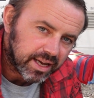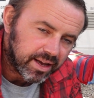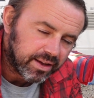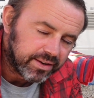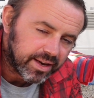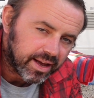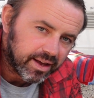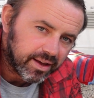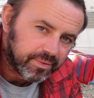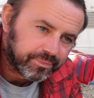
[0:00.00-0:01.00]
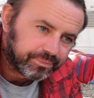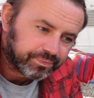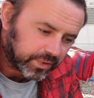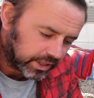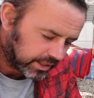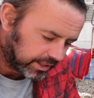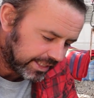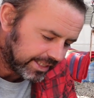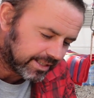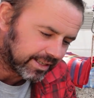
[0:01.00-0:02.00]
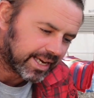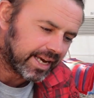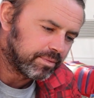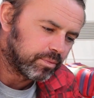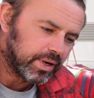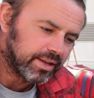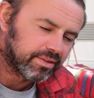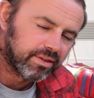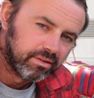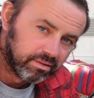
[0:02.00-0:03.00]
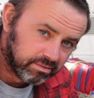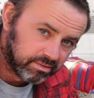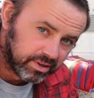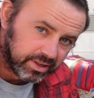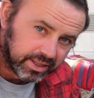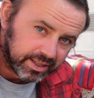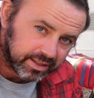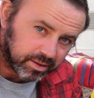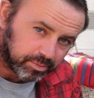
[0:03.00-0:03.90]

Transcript: And the lead that came with the